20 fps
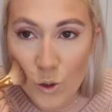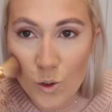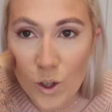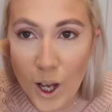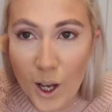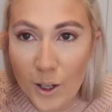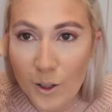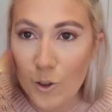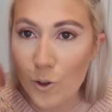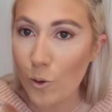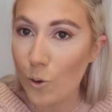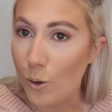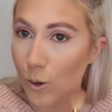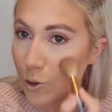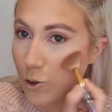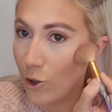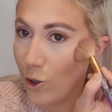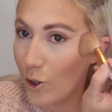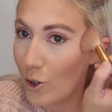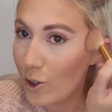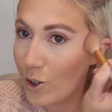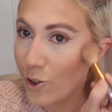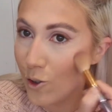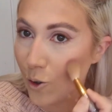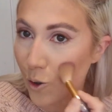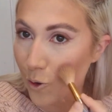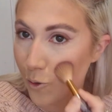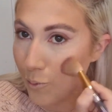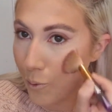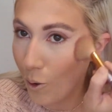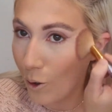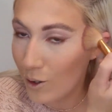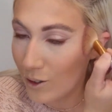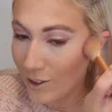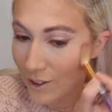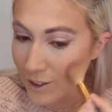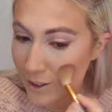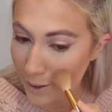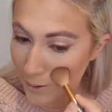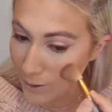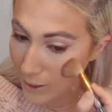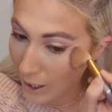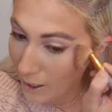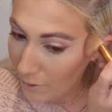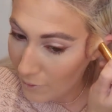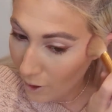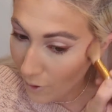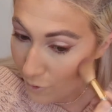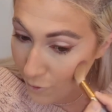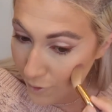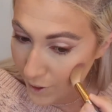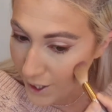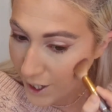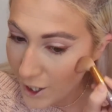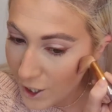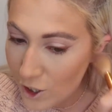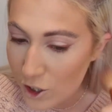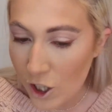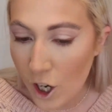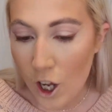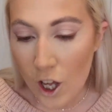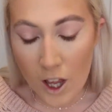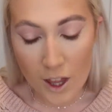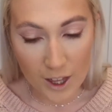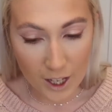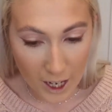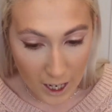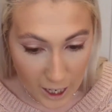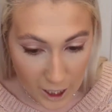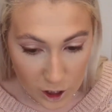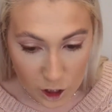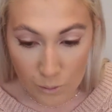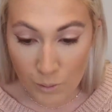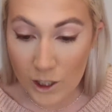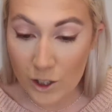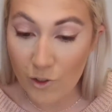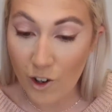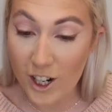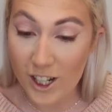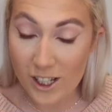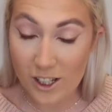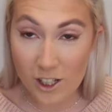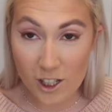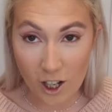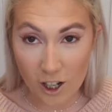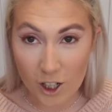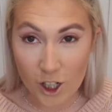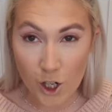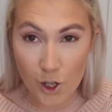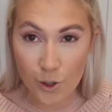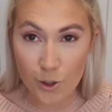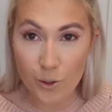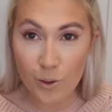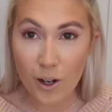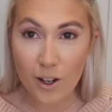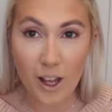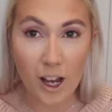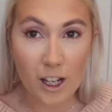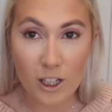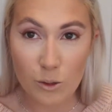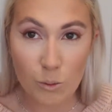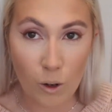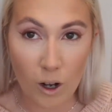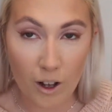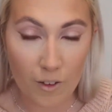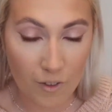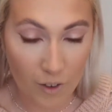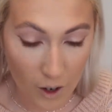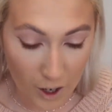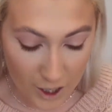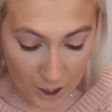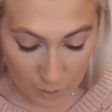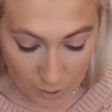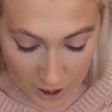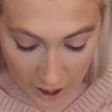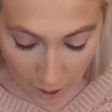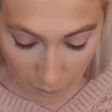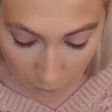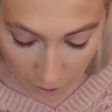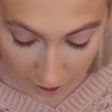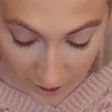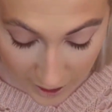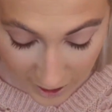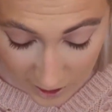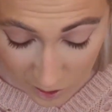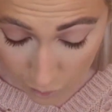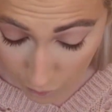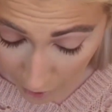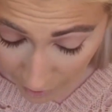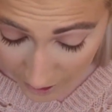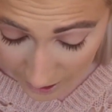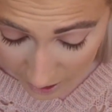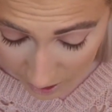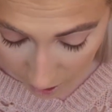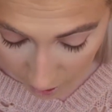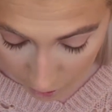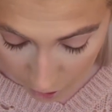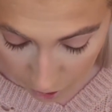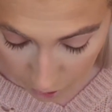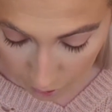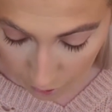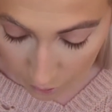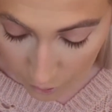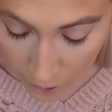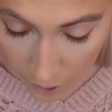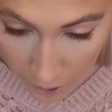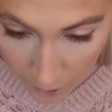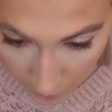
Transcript: that gorgeous sort of bronze at the like finish. The collection one is very subtle. That's what I find with that one. It is very subtle.